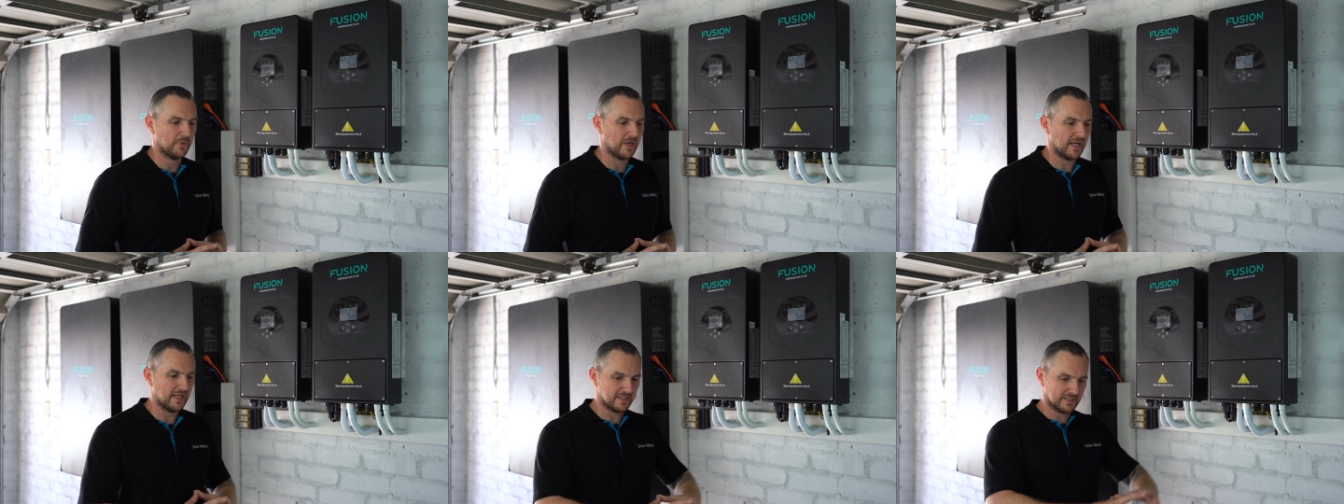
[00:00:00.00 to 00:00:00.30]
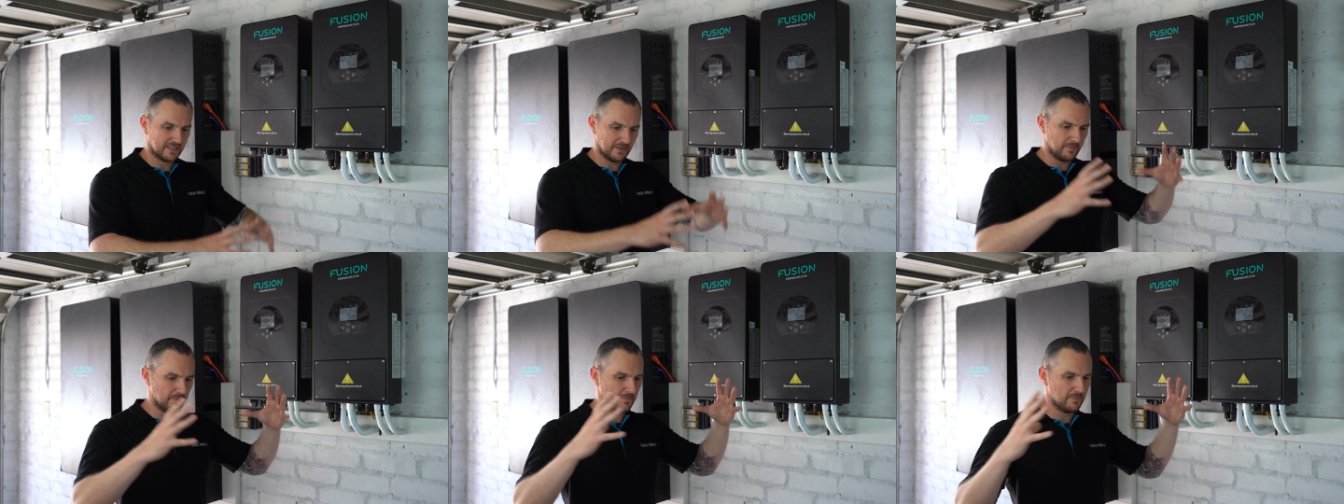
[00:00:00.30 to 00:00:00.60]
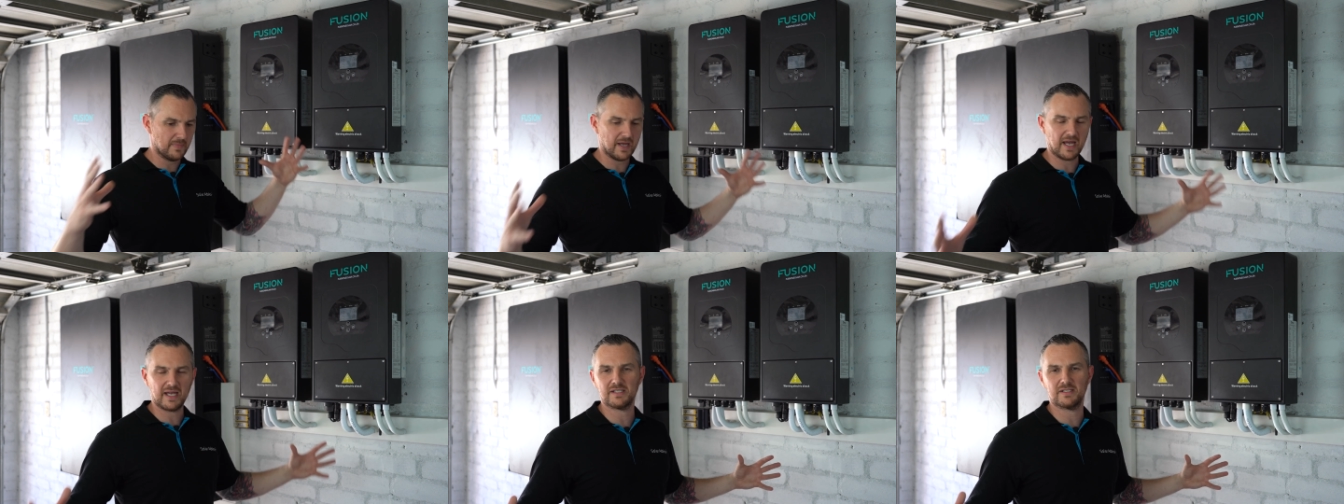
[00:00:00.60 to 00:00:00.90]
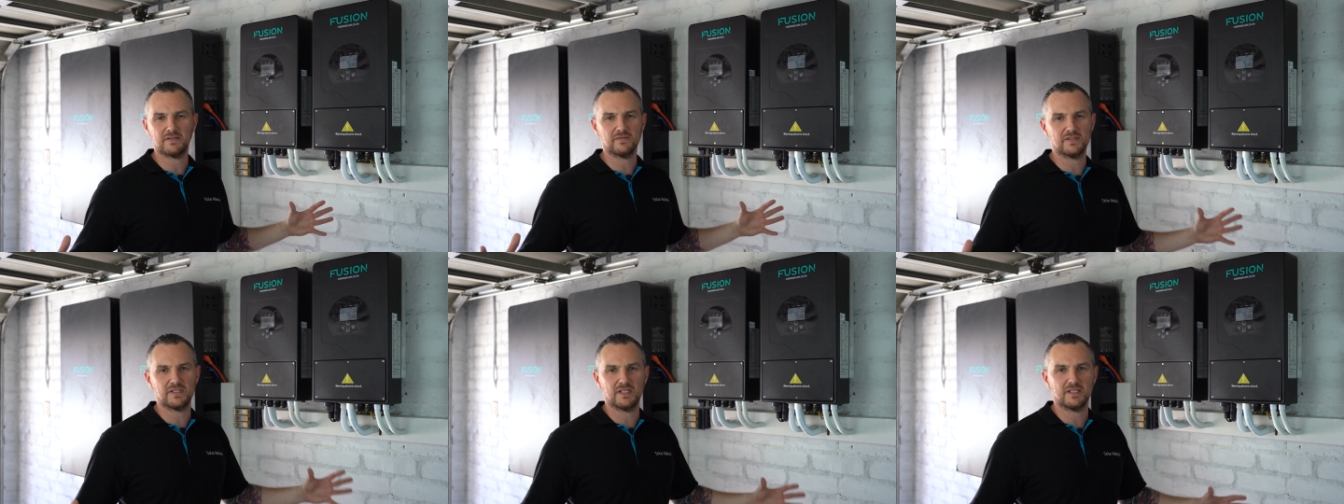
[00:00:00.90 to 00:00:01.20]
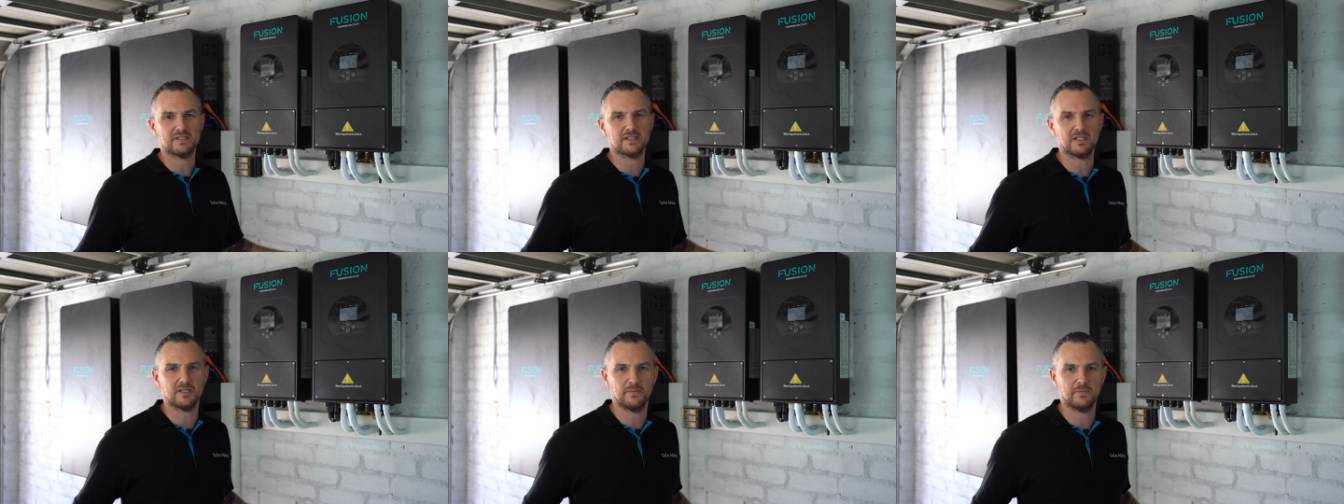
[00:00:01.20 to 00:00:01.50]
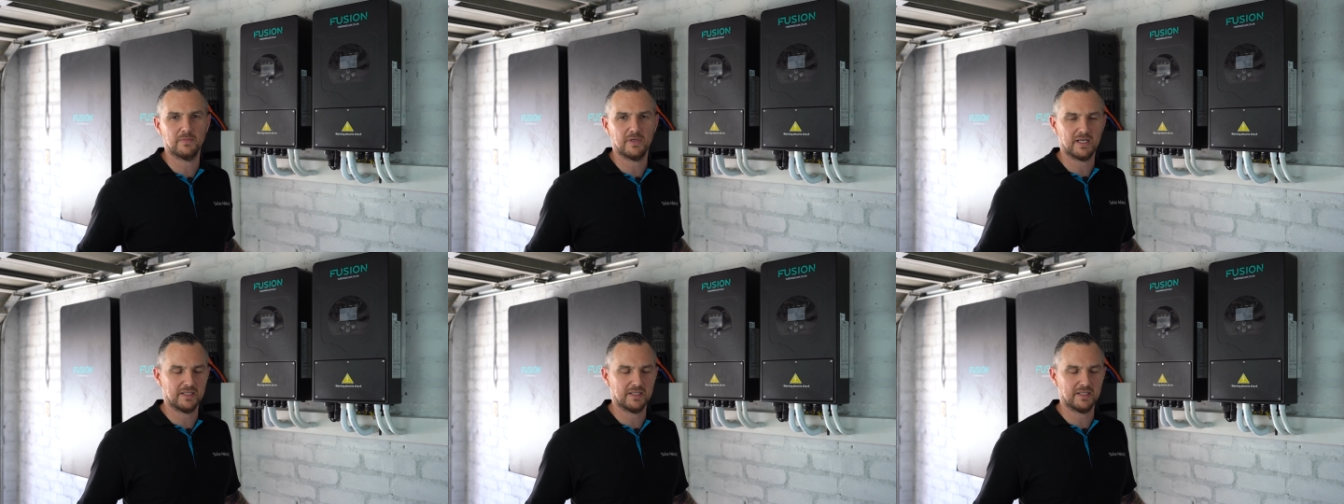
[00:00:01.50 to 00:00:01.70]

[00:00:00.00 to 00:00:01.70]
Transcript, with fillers: buys the massive system